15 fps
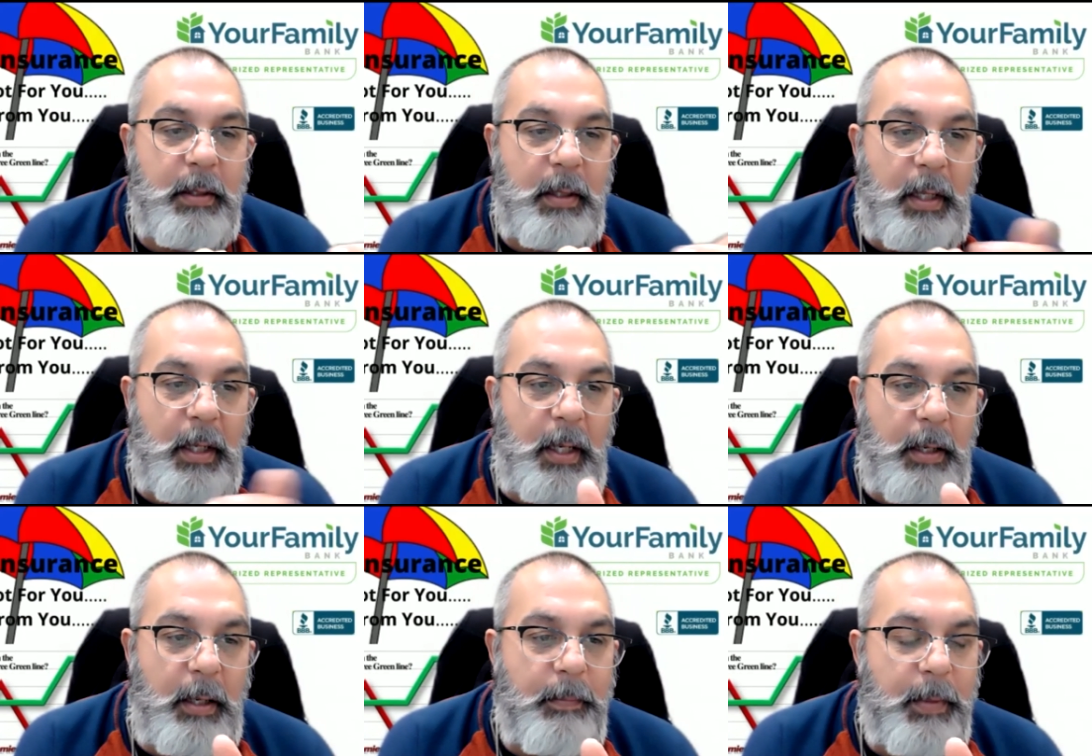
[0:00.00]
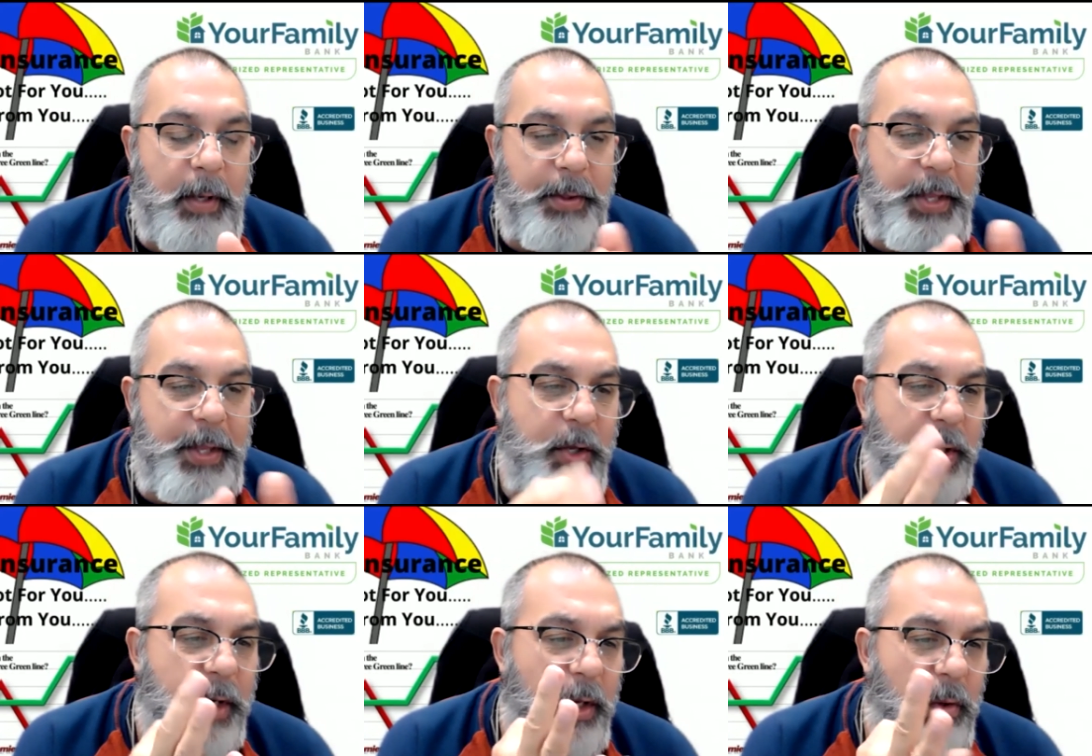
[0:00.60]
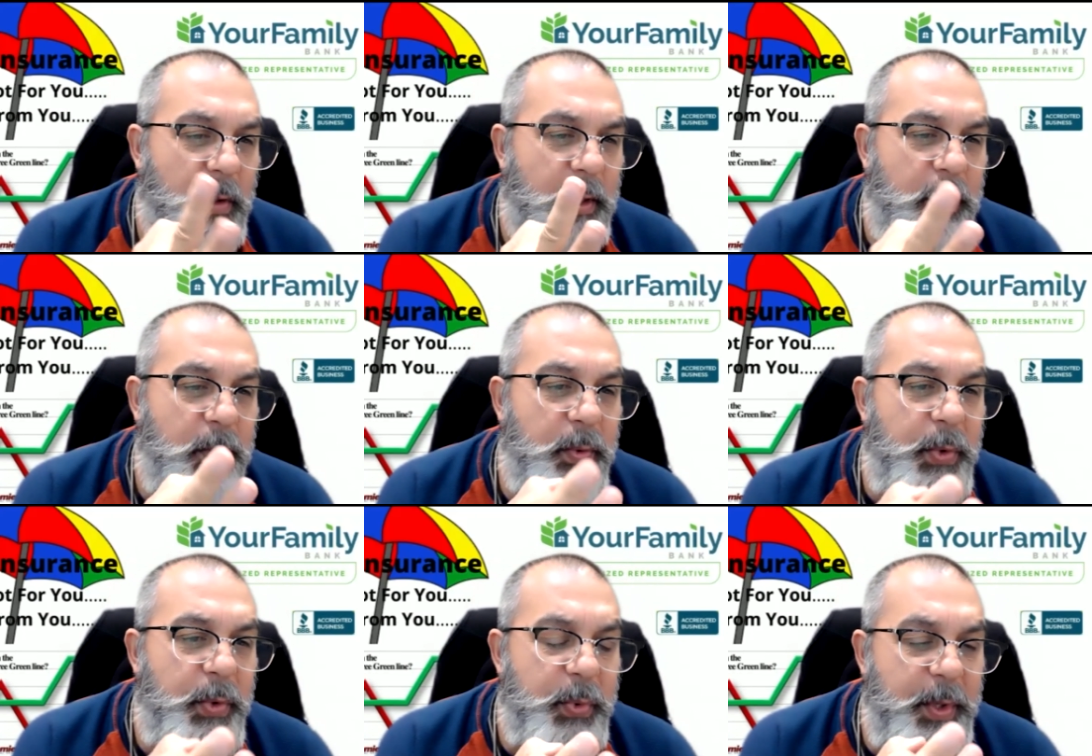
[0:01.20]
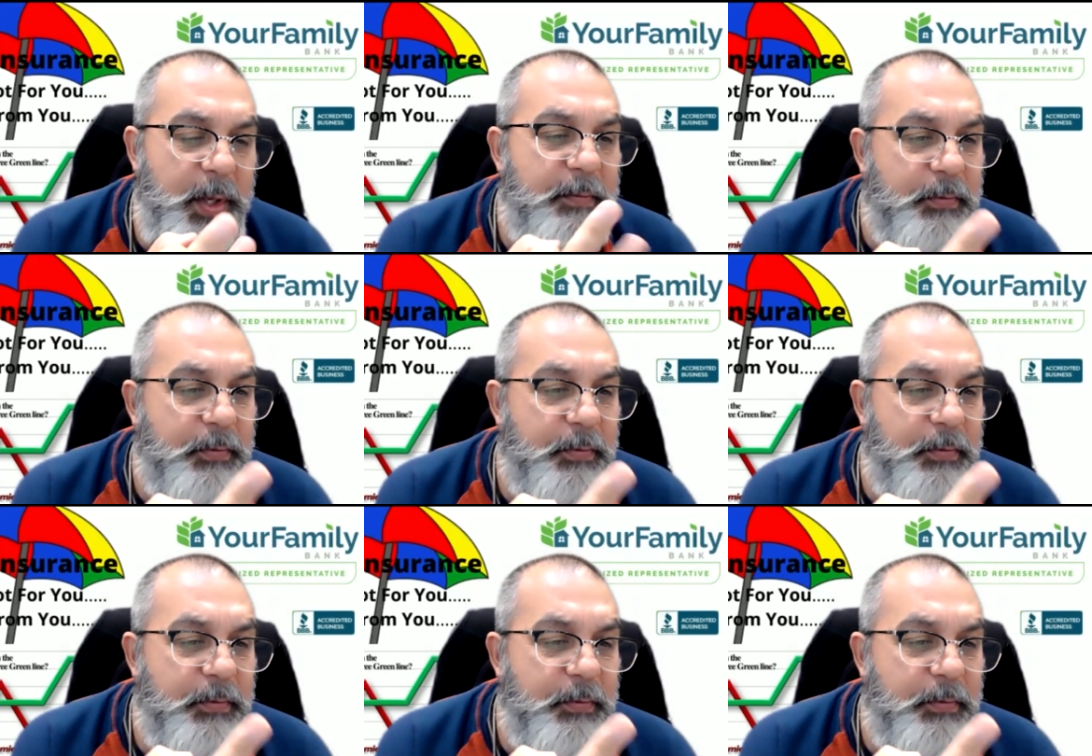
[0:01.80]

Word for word: Um, I think you can only do three